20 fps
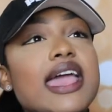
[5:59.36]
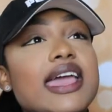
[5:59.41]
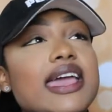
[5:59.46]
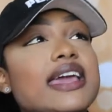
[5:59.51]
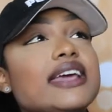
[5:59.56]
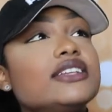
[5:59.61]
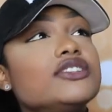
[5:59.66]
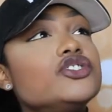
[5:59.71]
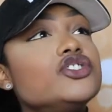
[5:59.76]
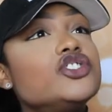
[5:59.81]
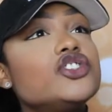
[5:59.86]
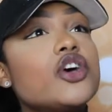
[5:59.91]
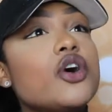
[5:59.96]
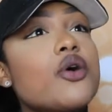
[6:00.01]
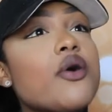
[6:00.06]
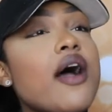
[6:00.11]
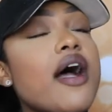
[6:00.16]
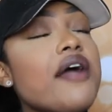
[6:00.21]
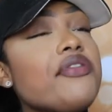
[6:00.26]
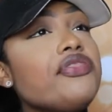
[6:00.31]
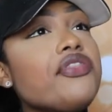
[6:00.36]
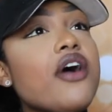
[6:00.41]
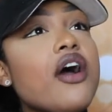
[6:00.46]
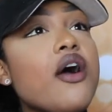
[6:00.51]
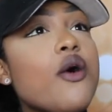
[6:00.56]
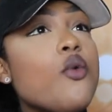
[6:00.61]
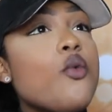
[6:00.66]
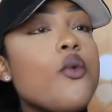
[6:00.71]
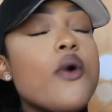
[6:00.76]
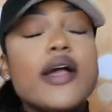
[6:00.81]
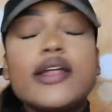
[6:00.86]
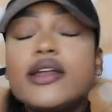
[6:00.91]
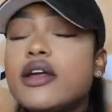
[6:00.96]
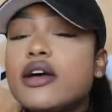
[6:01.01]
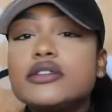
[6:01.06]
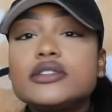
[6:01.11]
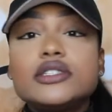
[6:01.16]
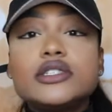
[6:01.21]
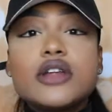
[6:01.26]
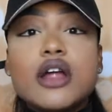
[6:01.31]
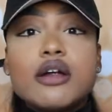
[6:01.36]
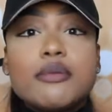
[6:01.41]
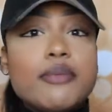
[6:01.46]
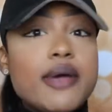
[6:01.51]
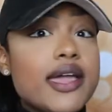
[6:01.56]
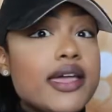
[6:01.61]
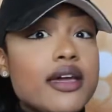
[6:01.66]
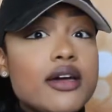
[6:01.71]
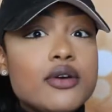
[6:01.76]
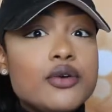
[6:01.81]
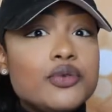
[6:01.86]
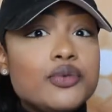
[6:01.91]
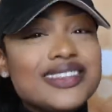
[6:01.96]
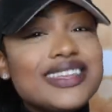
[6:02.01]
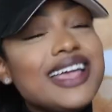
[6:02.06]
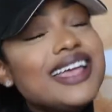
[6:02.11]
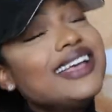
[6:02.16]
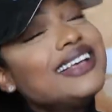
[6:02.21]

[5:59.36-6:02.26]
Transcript: And so I thought, why not start my own?